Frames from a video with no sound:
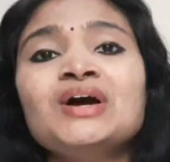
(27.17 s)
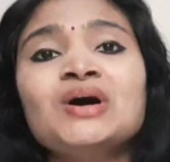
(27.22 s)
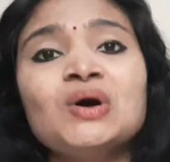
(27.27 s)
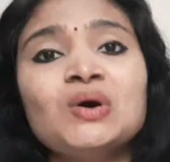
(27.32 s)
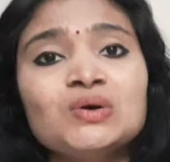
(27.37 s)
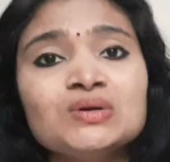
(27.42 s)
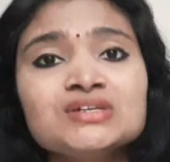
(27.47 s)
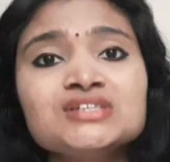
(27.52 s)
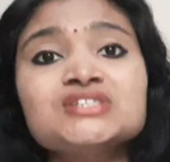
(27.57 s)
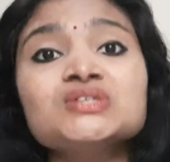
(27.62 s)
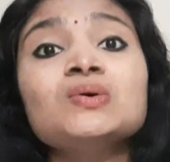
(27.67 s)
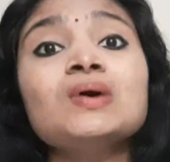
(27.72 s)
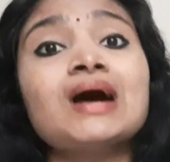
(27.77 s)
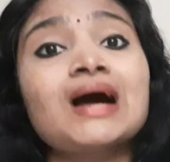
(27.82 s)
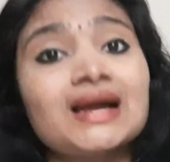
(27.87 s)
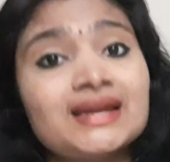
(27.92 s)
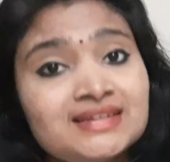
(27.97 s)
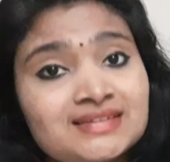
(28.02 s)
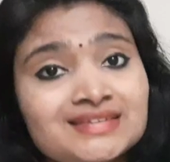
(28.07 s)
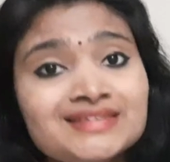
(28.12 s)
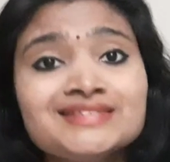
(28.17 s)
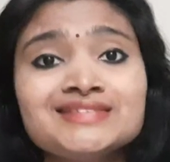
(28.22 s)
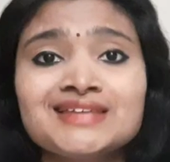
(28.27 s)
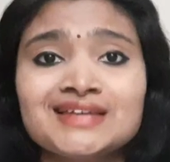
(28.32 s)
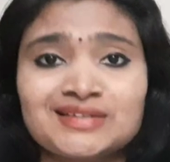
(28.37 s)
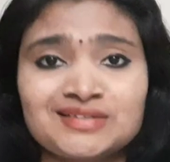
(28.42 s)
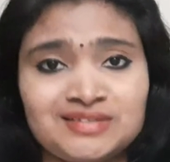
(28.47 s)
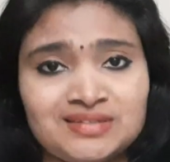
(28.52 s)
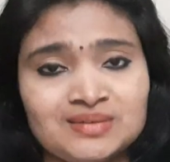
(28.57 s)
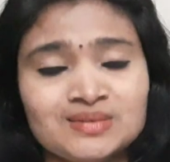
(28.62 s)
also IT
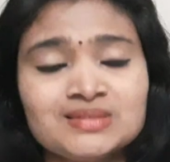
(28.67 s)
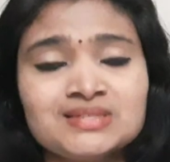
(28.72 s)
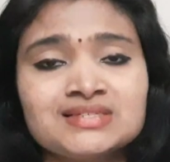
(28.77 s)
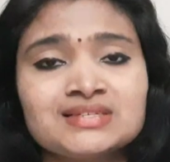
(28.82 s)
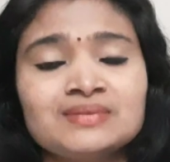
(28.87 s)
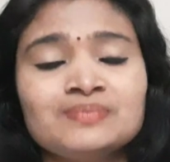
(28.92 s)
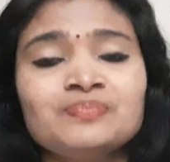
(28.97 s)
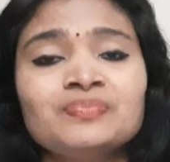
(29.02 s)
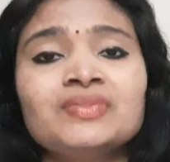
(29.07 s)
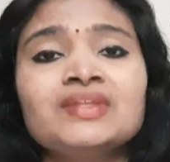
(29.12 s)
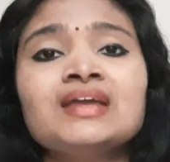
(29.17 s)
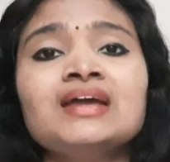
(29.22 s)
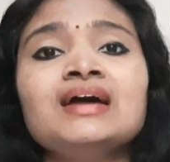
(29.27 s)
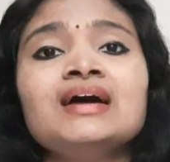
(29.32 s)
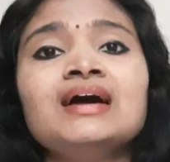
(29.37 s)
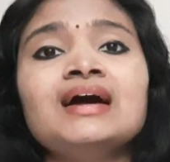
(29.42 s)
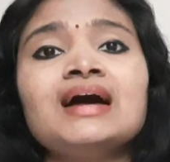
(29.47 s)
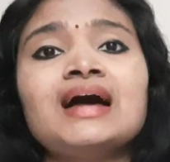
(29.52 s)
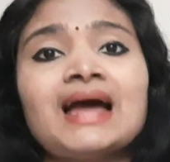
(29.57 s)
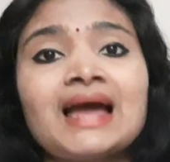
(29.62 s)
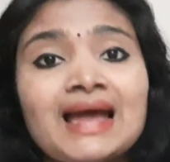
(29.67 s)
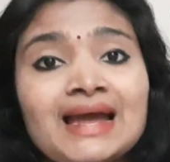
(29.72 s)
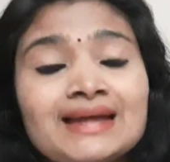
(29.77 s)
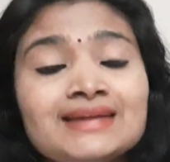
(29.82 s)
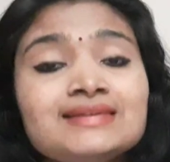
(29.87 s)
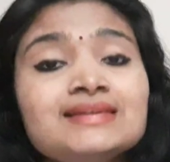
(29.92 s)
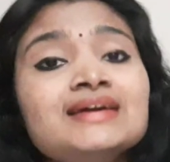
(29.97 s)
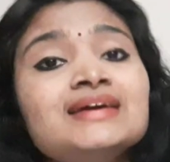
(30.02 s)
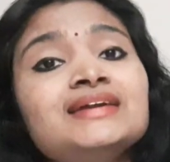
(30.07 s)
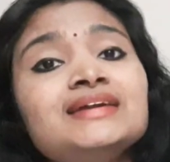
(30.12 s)
sectors
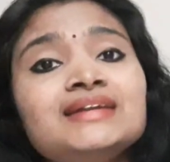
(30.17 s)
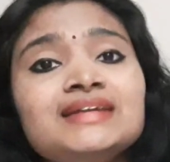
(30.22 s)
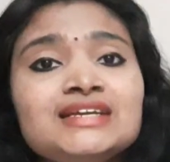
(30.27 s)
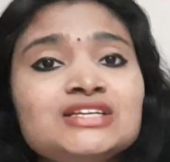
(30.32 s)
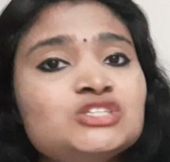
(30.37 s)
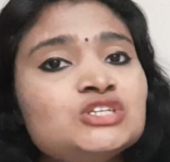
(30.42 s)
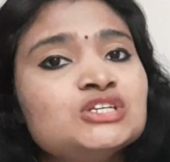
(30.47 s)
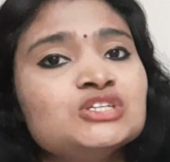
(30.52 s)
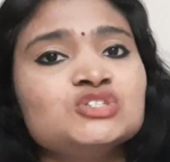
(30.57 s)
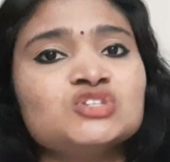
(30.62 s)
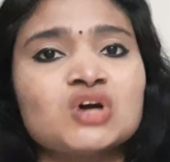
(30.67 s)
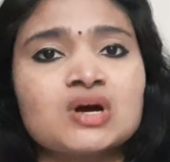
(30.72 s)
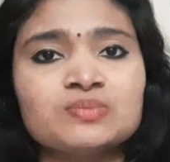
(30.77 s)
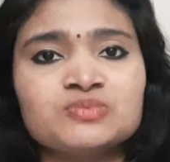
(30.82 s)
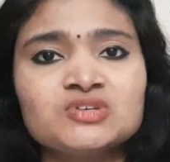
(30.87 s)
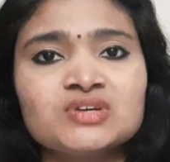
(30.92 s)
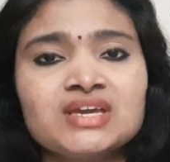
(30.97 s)
and teaching jobs.